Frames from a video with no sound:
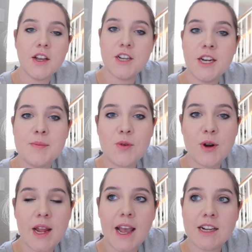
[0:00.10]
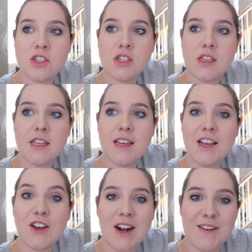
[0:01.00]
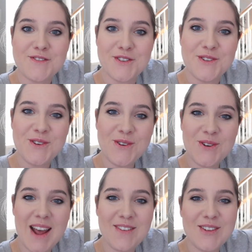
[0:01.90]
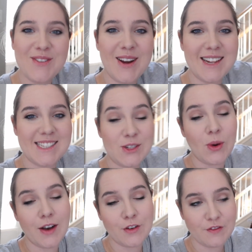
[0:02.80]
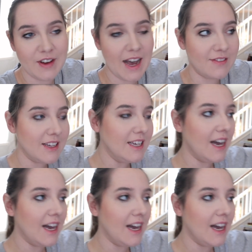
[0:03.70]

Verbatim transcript: Good morning, actually, good afternoon, everyone. It's 12.05.